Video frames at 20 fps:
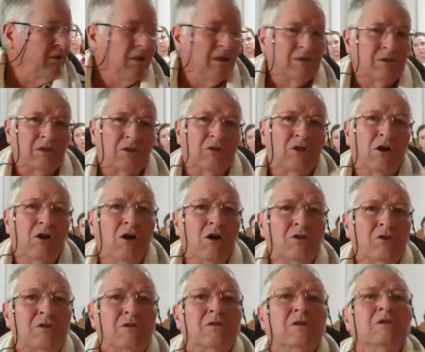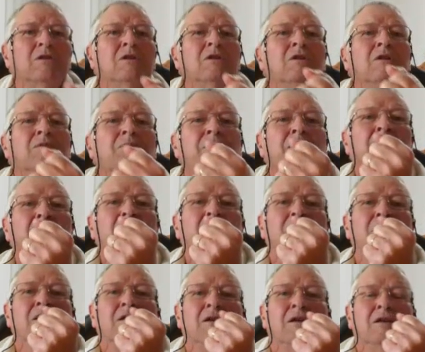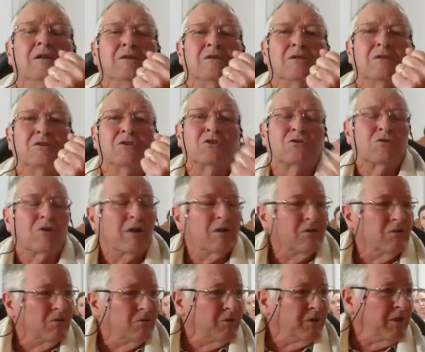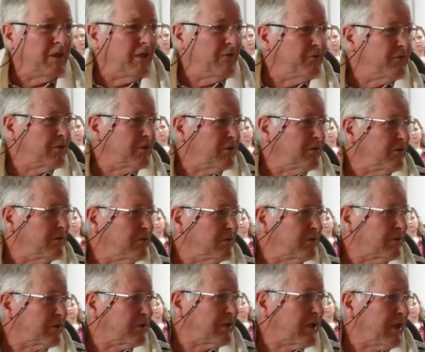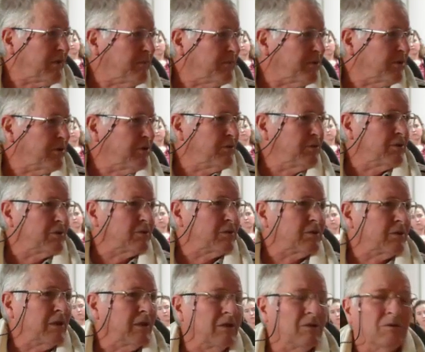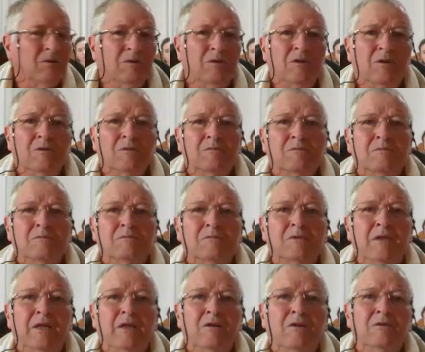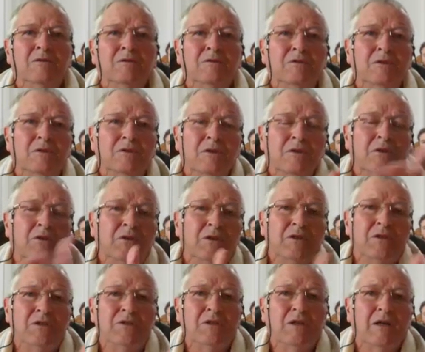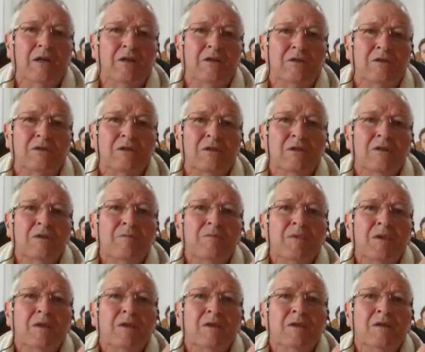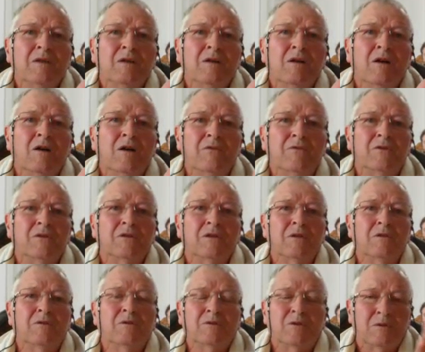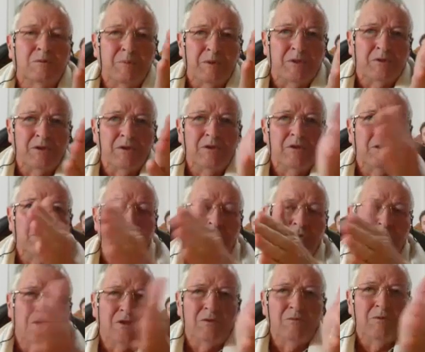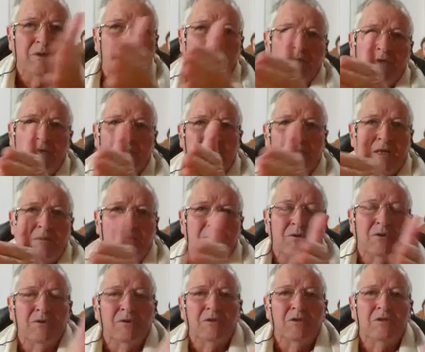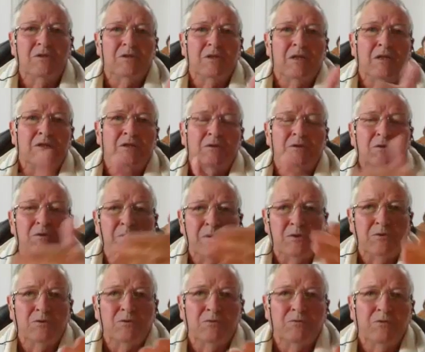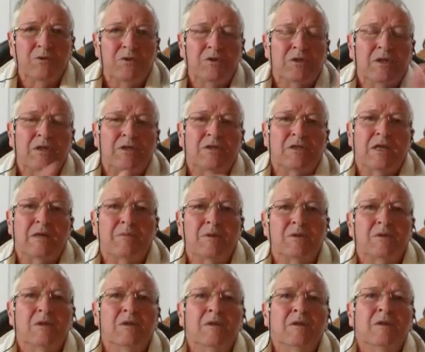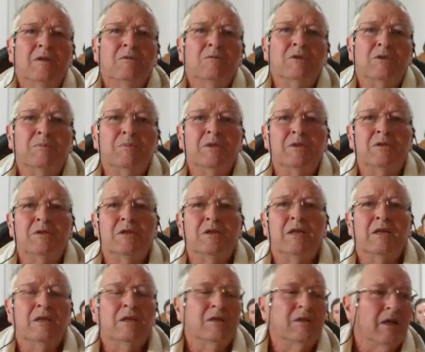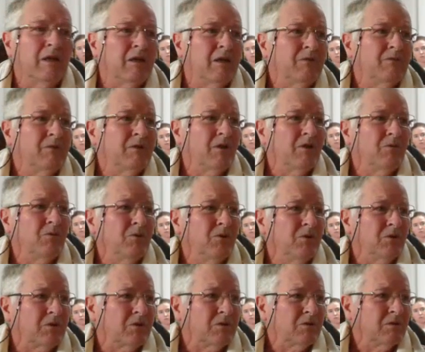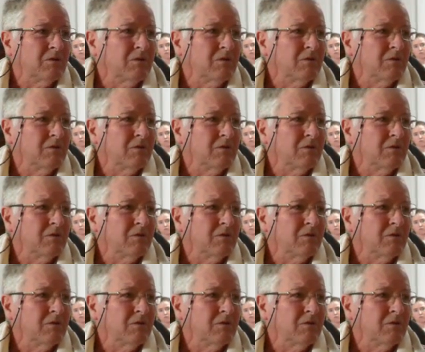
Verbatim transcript: It's a cost it's a struggle we have to come to to say, oh, now on these days, I've got a, especially there's usually one a Sabbath on these days, a special feast day Sabbath, which means another day of no work.